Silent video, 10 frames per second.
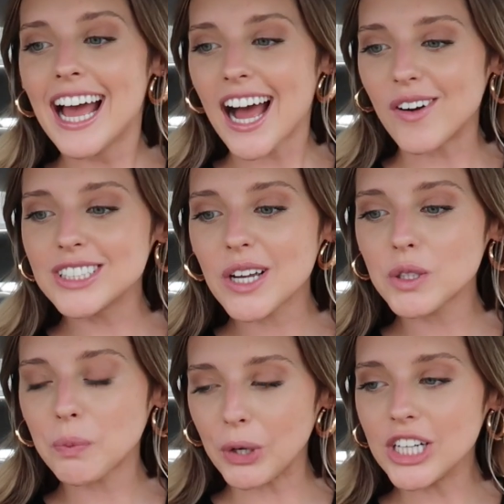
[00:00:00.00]
I would say it
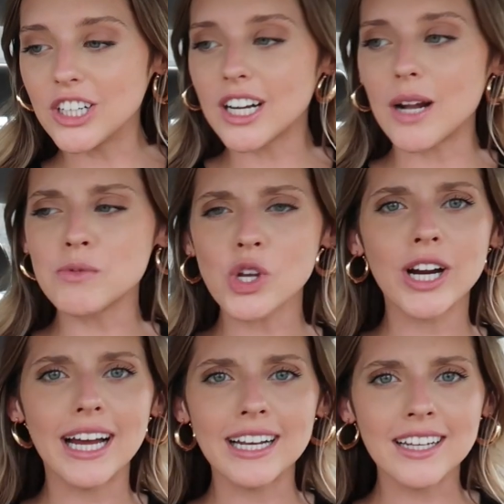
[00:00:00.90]
was pretty good. I'm
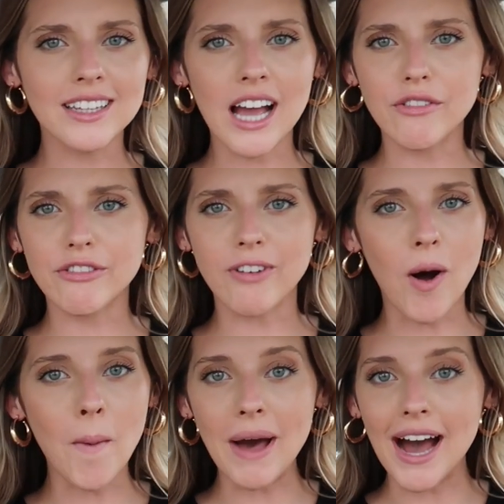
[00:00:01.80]
sorry I didn't get that
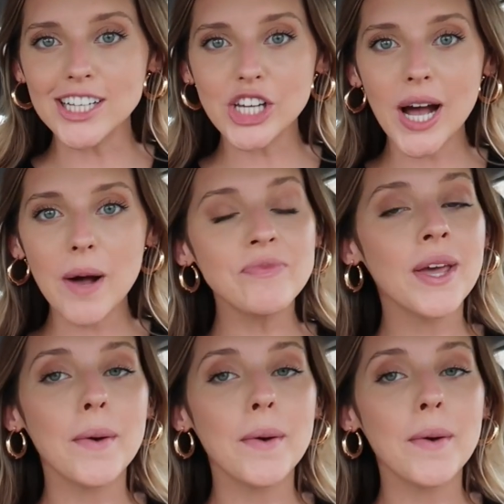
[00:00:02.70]
fall mashup,